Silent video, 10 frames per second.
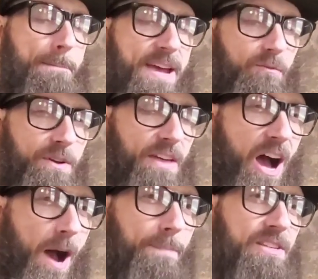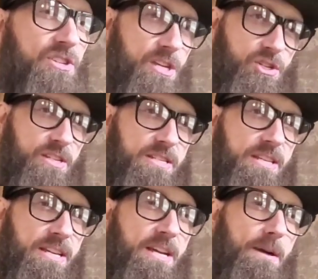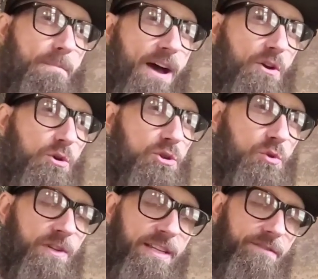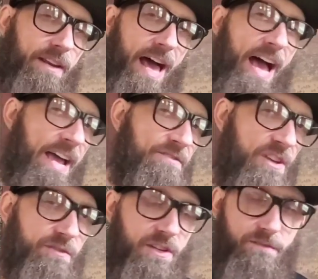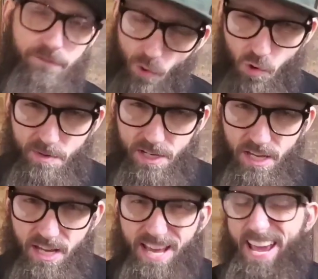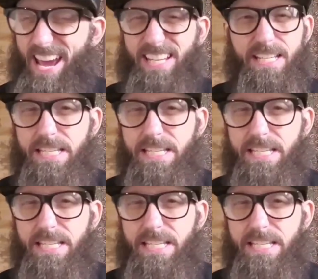met with opposition by those who live lives of conformity and